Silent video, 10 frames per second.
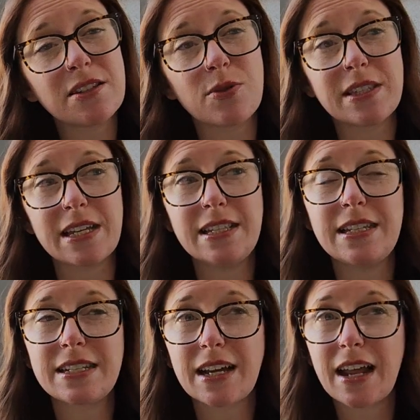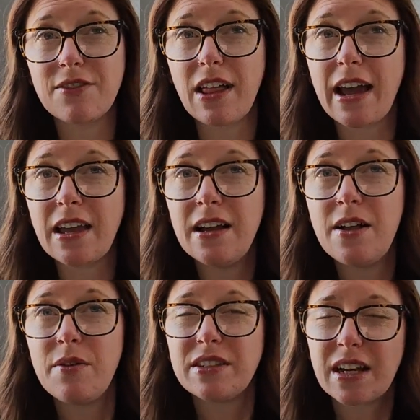So it's easy to kind of like,
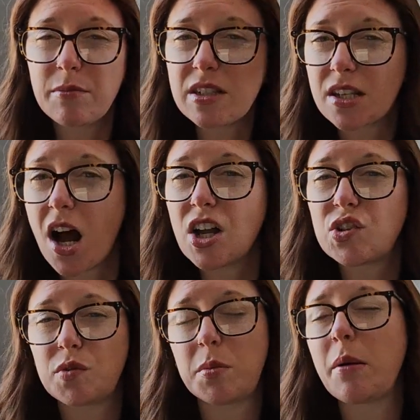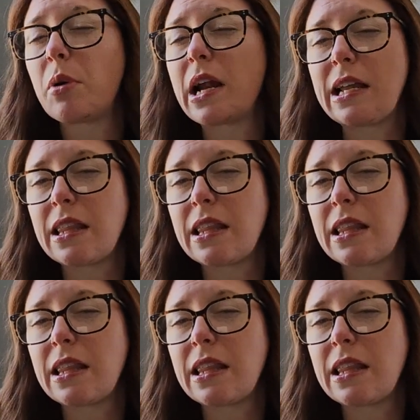it's like a massage for my brain.